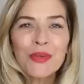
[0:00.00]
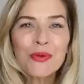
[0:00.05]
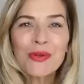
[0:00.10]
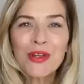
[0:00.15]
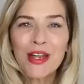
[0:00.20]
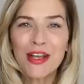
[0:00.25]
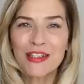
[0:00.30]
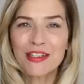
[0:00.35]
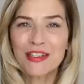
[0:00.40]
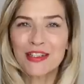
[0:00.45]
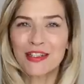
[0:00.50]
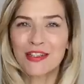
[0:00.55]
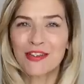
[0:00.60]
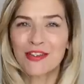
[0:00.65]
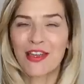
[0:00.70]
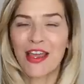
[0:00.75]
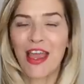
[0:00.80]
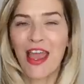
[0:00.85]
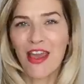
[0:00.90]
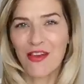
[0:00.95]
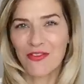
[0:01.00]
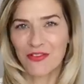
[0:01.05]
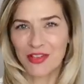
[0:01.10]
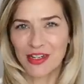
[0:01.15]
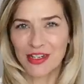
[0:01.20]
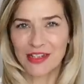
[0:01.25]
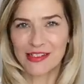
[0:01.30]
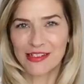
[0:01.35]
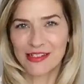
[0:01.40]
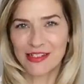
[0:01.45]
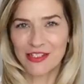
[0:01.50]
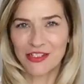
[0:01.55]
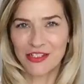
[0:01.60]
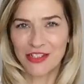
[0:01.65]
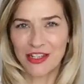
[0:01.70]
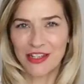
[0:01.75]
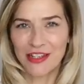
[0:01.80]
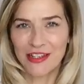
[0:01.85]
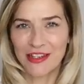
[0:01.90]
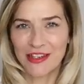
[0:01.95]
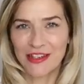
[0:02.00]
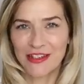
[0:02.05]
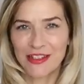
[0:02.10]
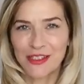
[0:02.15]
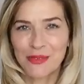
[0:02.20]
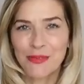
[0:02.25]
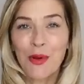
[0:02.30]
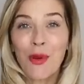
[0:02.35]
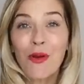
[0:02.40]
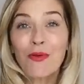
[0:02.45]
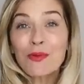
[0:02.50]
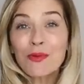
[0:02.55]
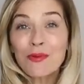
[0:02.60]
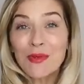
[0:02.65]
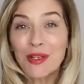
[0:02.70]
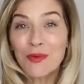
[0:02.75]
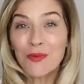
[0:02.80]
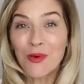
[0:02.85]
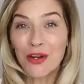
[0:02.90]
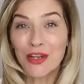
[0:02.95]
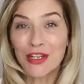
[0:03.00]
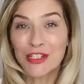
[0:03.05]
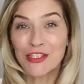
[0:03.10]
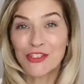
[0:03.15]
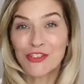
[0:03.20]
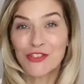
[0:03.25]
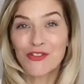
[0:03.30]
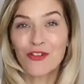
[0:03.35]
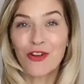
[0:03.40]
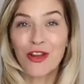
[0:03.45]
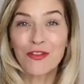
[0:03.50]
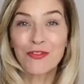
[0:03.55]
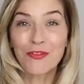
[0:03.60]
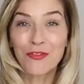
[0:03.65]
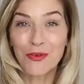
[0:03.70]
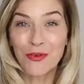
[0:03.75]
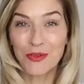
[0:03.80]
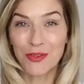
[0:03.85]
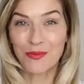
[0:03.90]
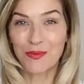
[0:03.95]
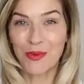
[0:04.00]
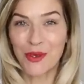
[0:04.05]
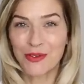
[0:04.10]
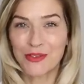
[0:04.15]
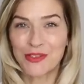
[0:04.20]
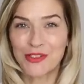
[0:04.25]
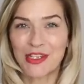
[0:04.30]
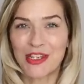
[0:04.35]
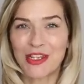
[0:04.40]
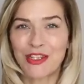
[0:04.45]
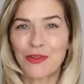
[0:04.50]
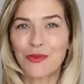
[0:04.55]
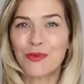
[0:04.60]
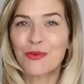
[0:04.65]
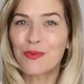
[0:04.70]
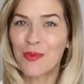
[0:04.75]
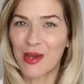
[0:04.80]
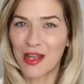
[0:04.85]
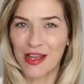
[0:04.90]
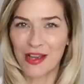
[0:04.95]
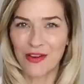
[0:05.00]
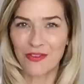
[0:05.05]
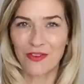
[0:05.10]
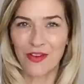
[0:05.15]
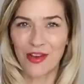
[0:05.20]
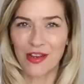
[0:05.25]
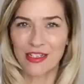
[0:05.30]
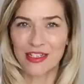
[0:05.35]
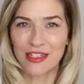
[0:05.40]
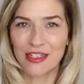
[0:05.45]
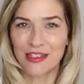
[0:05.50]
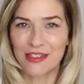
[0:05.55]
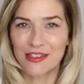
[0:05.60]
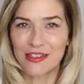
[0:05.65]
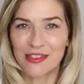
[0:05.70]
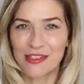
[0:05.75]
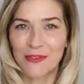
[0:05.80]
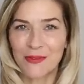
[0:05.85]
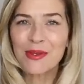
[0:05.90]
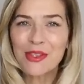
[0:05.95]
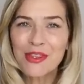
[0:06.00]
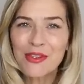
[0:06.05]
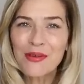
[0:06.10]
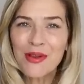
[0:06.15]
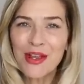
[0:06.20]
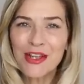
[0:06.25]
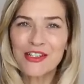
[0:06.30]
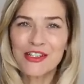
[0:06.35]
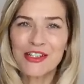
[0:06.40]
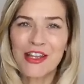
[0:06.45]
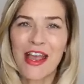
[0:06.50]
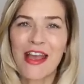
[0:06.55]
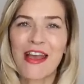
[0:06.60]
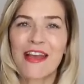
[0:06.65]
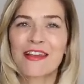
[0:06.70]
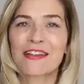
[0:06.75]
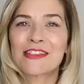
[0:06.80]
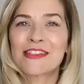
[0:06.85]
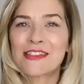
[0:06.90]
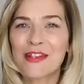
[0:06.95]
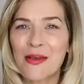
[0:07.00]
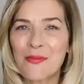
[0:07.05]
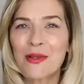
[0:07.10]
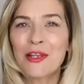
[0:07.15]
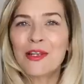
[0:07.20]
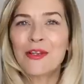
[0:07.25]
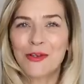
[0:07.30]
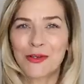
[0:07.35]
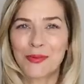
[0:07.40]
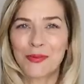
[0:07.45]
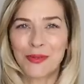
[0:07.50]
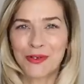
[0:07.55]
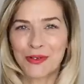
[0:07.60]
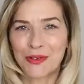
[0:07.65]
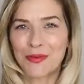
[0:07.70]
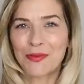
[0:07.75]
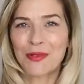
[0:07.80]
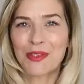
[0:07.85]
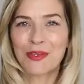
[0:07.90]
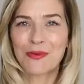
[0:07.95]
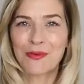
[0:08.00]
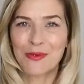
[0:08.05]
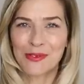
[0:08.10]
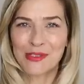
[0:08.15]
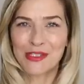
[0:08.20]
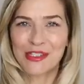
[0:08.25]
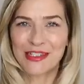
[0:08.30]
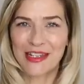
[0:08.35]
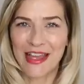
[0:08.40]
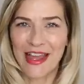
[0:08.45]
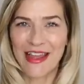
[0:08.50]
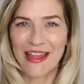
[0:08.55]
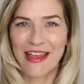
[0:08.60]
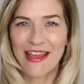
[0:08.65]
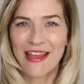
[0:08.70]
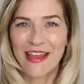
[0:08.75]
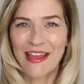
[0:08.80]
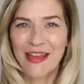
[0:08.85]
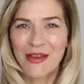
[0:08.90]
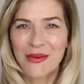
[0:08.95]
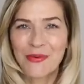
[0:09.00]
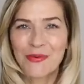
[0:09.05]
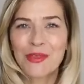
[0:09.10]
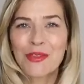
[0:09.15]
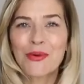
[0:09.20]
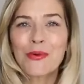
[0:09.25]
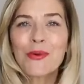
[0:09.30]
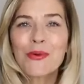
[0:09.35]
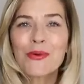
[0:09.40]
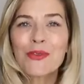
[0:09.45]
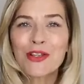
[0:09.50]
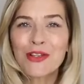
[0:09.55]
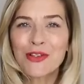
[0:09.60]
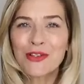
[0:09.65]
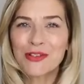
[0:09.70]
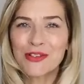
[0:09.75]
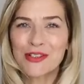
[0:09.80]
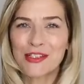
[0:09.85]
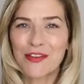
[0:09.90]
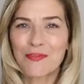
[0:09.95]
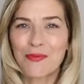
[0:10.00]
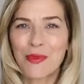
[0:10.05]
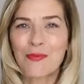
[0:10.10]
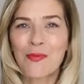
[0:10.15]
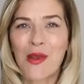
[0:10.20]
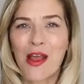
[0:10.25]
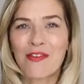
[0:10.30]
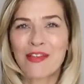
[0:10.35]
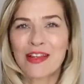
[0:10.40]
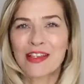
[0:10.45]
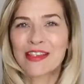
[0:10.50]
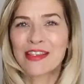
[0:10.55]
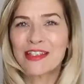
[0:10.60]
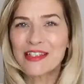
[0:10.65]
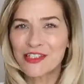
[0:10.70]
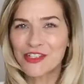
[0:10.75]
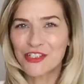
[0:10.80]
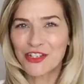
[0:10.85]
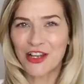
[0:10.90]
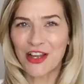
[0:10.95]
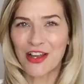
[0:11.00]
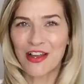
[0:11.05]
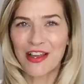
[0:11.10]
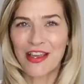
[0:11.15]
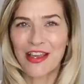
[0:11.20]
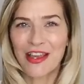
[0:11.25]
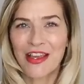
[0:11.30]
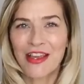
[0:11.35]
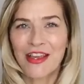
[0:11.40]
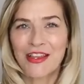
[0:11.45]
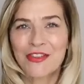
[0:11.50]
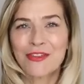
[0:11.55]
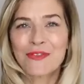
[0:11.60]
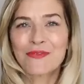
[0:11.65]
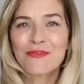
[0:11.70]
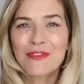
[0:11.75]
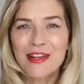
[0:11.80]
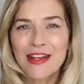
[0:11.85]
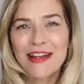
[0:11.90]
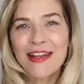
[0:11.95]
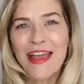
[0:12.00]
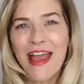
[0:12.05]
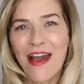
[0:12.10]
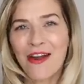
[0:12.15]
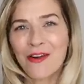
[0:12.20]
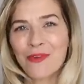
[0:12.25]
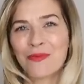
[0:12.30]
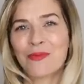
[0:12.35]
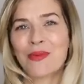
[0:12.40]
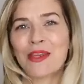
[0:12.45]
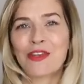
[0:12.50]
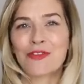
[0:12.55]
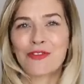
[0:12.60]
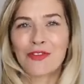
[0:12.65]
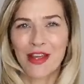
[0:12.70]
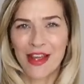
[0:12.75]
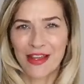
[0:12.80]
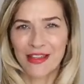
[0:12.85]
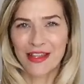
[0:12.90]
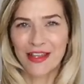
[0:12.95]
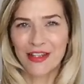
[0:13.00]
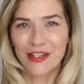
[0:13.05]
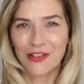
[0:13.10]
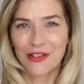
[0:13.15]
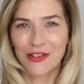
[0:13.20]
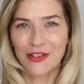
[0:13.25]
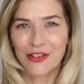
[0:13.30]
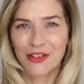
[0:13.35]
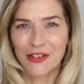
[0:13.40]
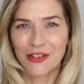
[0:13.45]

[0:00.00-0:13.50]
all like to look effortlessly chic, and it's probably what I strive for the most in all my outfit ideas. So I thought I'd share a summer lookbook with you all today, with all the looks I've been wearing this July that really helped me create that look.